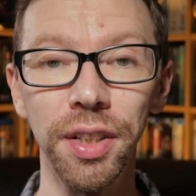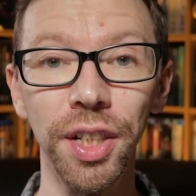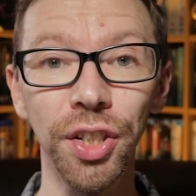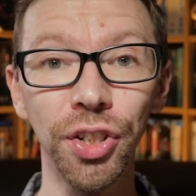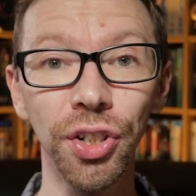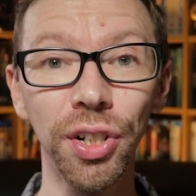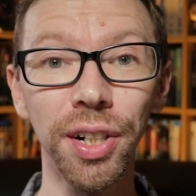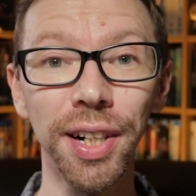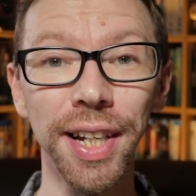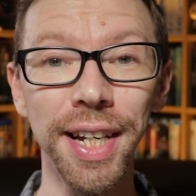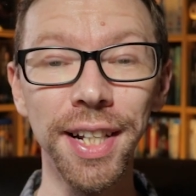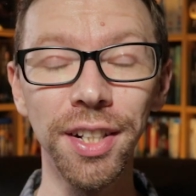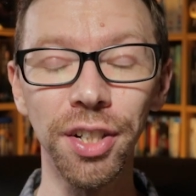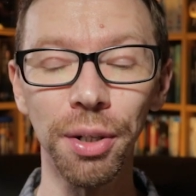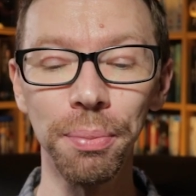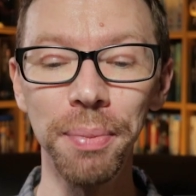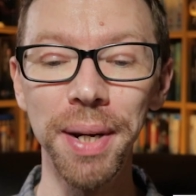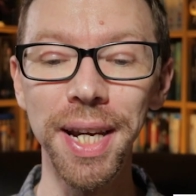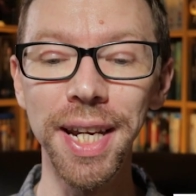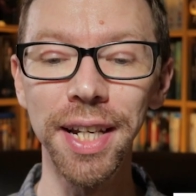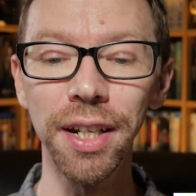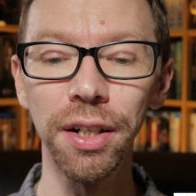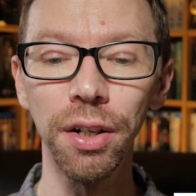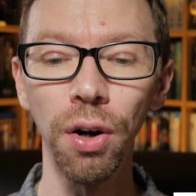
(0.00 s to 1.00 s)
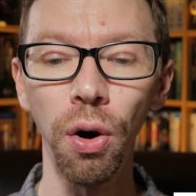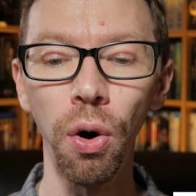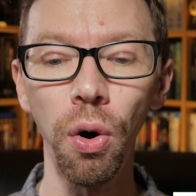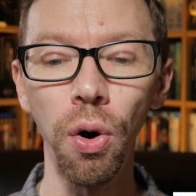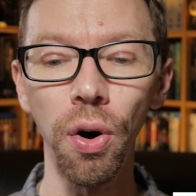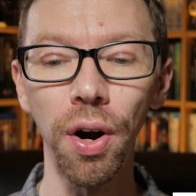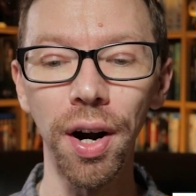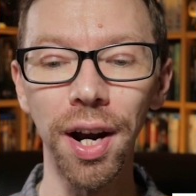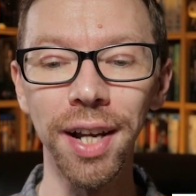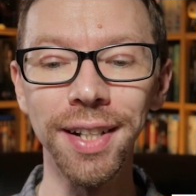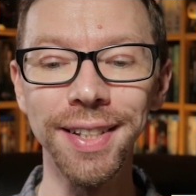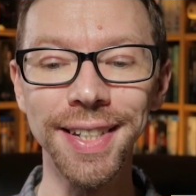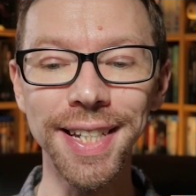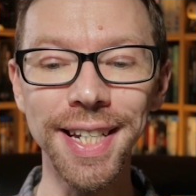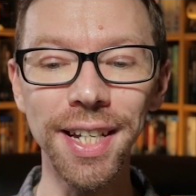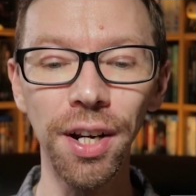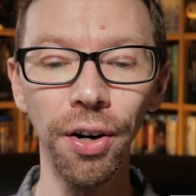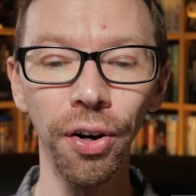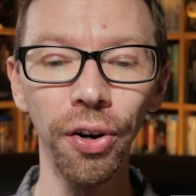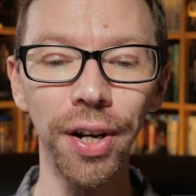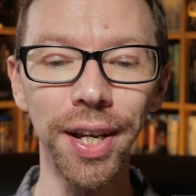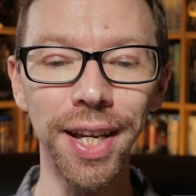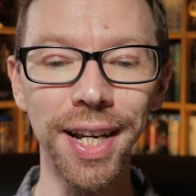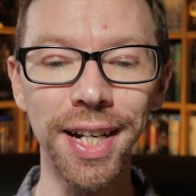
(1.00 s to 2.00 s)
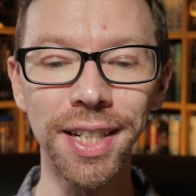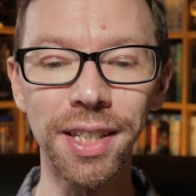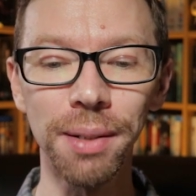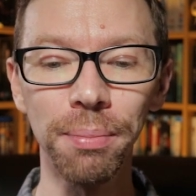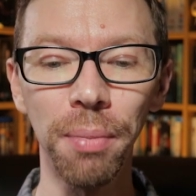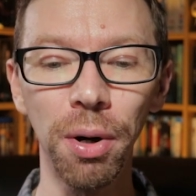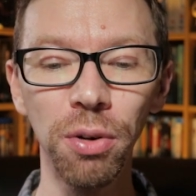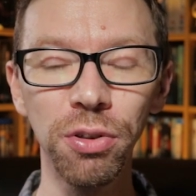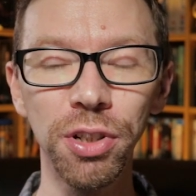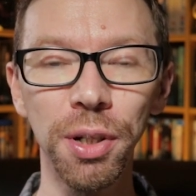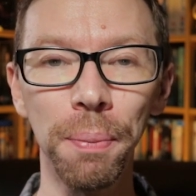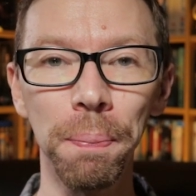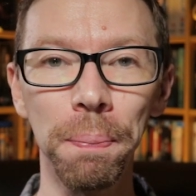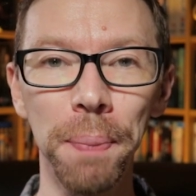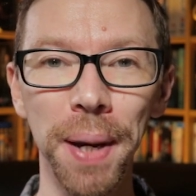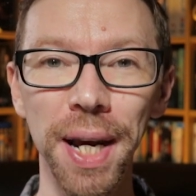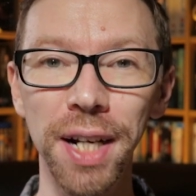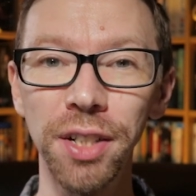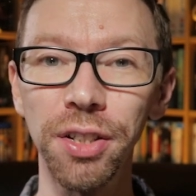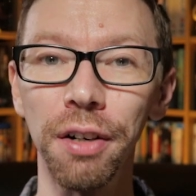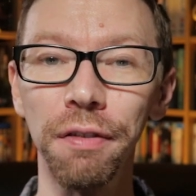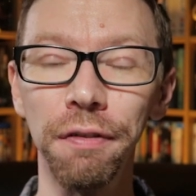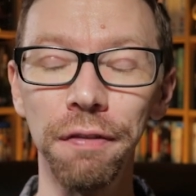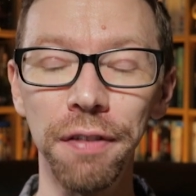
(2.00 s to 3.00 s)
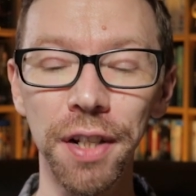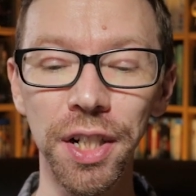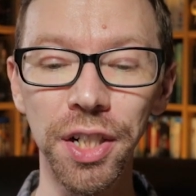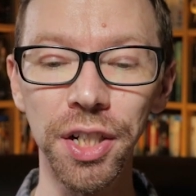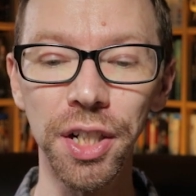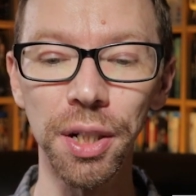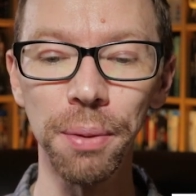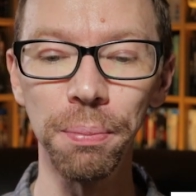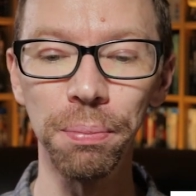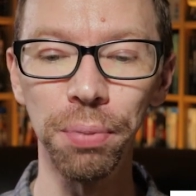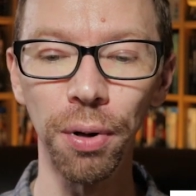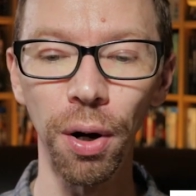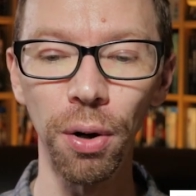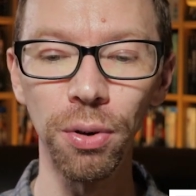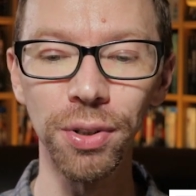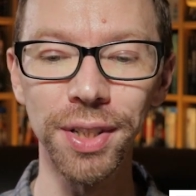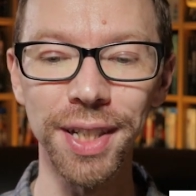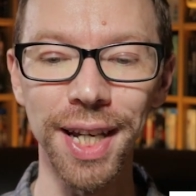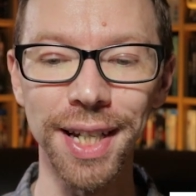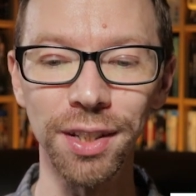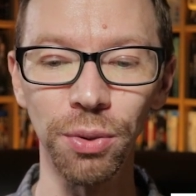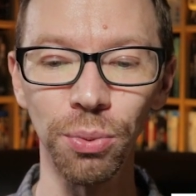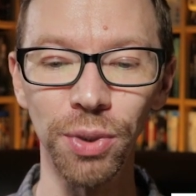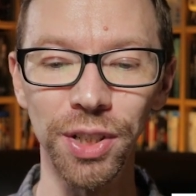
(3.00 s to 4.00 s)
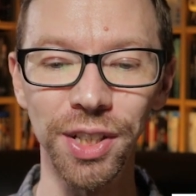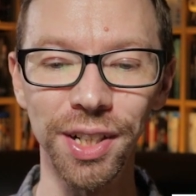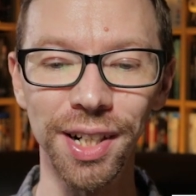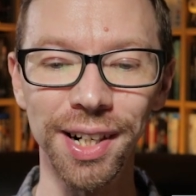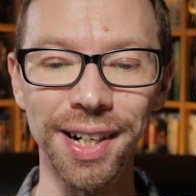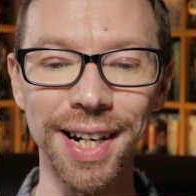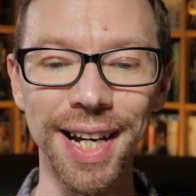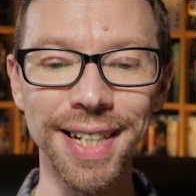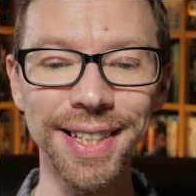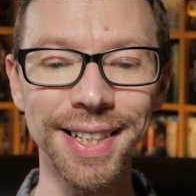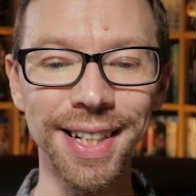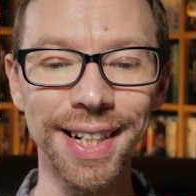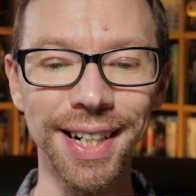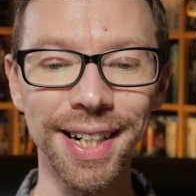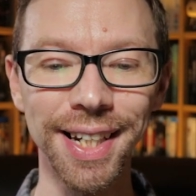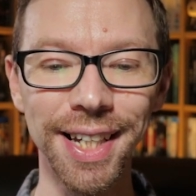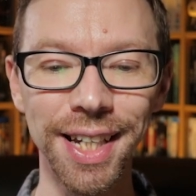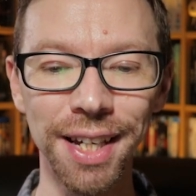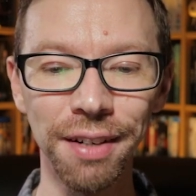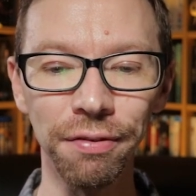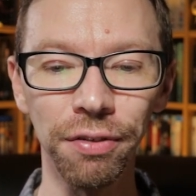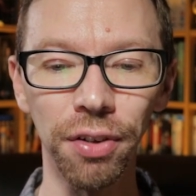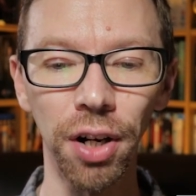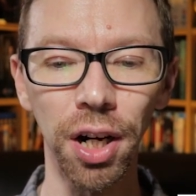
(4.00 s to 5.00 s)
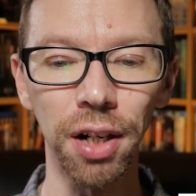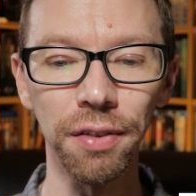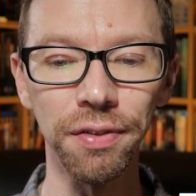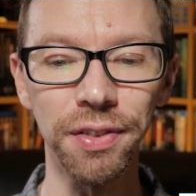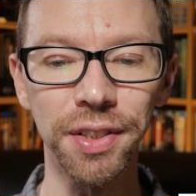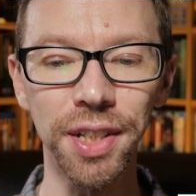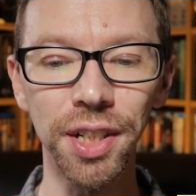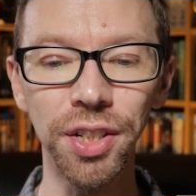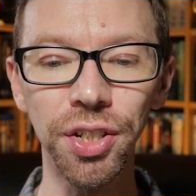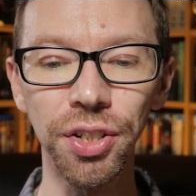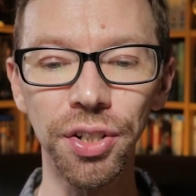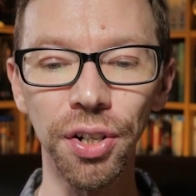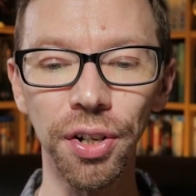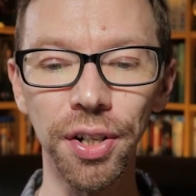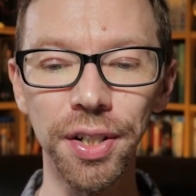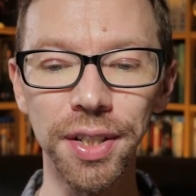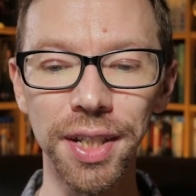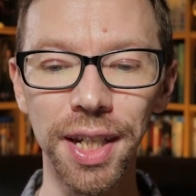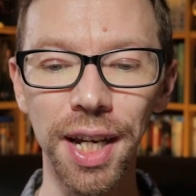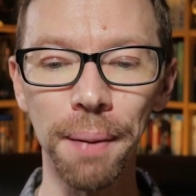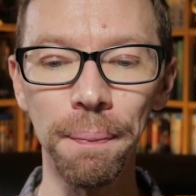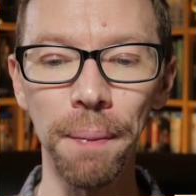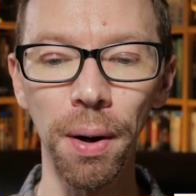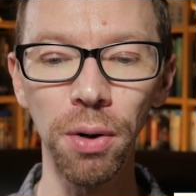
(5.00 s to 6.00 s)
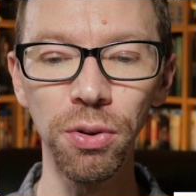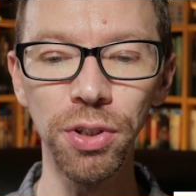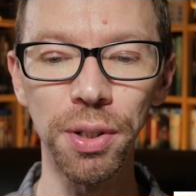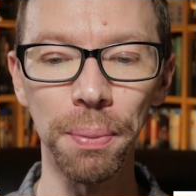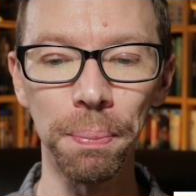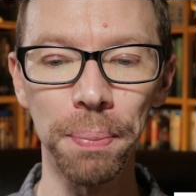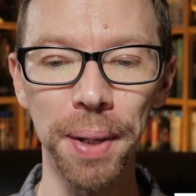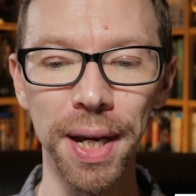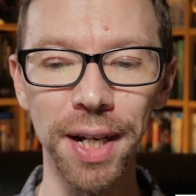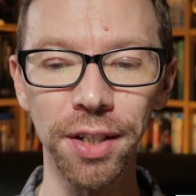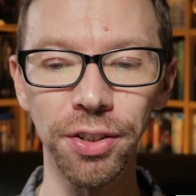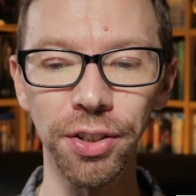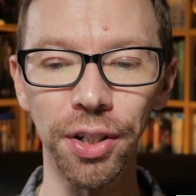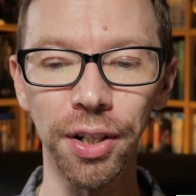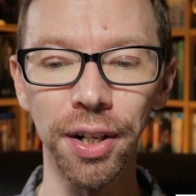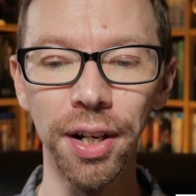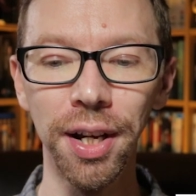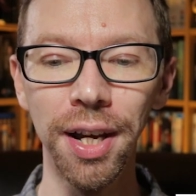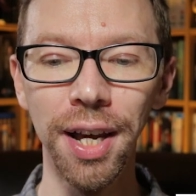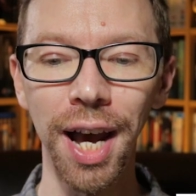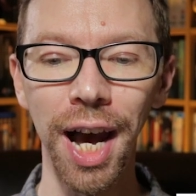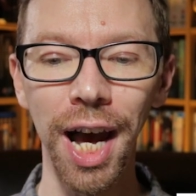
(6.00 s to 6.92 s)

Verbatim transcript: Digital intermediate or a DI is a motion picture finishing process which classically involves digitizing a motion picture